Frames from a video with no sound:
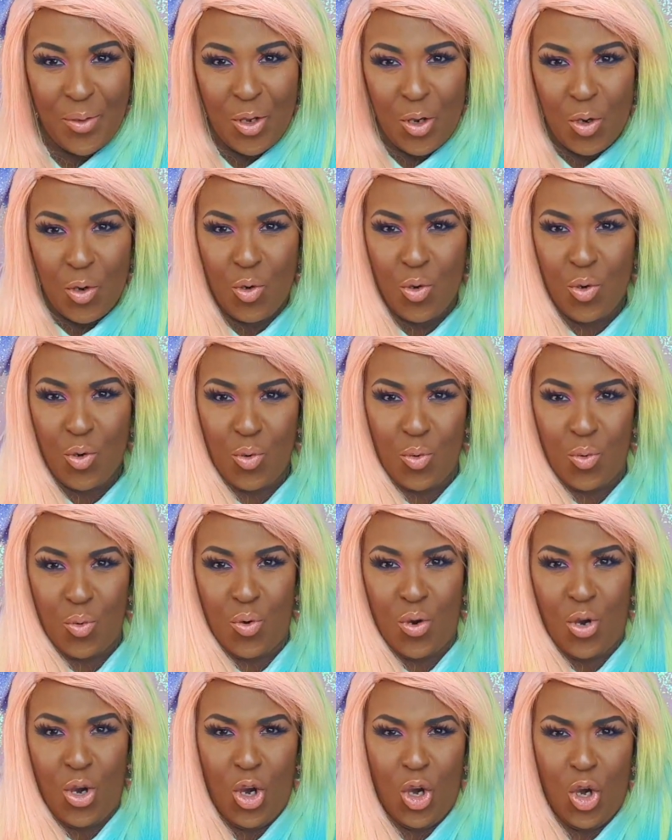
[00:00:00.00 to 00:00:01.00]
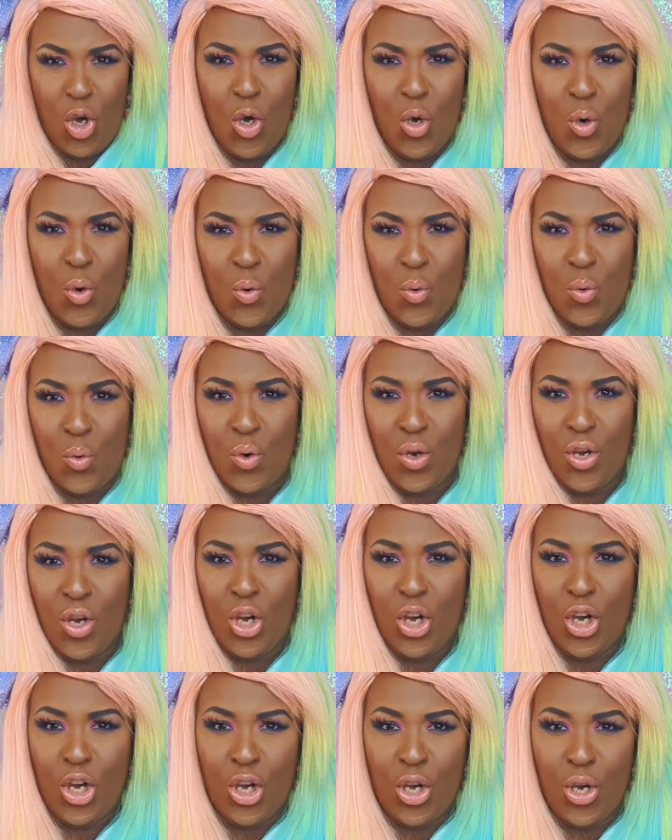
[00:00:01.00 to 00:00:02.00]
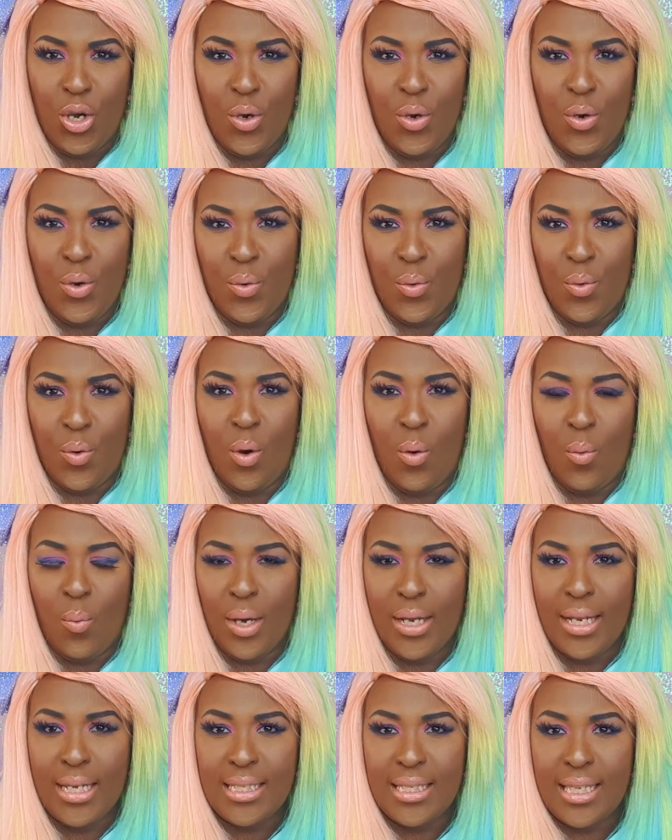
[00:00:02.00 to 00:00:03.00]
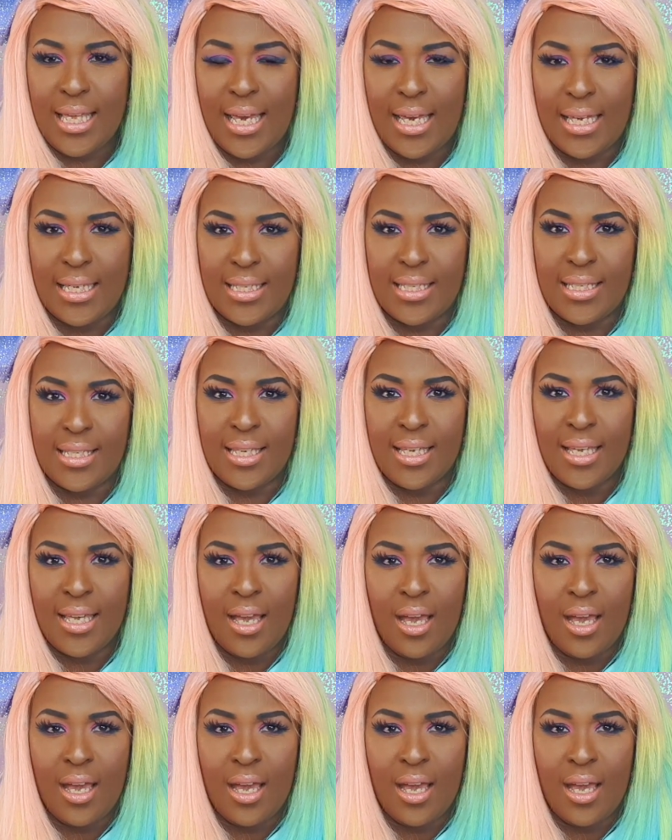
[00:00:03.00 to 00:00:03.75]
Ooh, ooh, ooh. What is this?